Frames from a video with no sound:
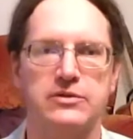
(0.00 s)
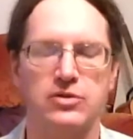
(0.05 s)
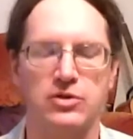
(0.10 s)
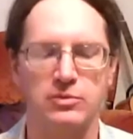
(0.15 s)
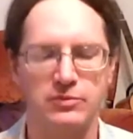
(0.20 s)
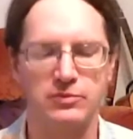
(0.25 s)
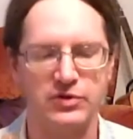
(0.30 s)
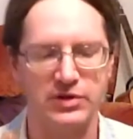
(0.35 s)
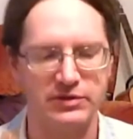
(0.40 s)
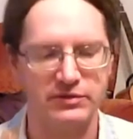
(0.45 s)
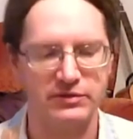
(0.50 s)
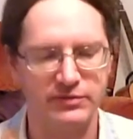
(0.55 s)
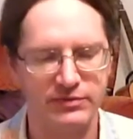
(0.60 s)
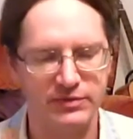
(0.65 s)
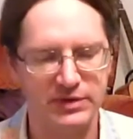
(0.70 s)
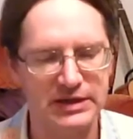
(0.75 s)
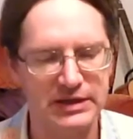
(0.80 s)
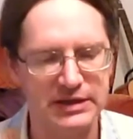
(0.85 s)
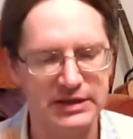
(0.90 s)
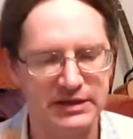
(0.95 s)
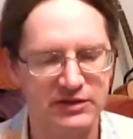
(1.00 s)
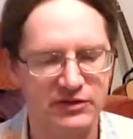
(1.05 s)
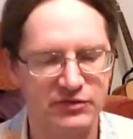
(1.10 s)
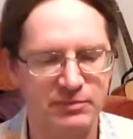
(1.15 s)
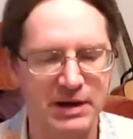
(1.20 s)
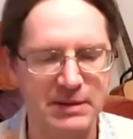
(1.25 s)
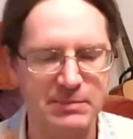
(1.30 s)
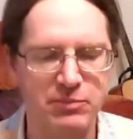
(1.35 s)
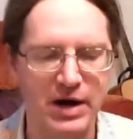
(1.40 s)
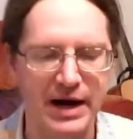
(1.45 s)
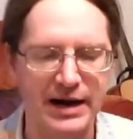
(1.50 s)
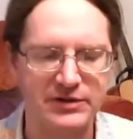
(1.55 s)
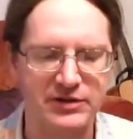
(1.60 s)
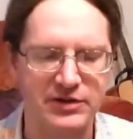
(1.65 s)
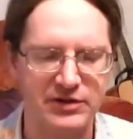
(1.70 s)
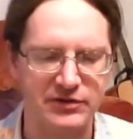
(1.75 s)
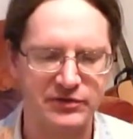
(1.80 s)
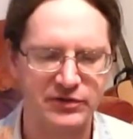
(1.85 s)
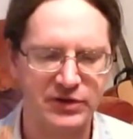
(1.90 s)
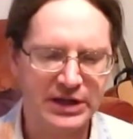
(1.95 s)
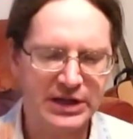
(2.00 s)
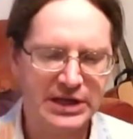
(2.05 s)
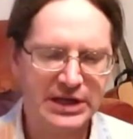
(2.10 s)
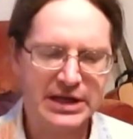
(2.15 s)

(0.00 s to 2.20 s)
terms of, of my practice.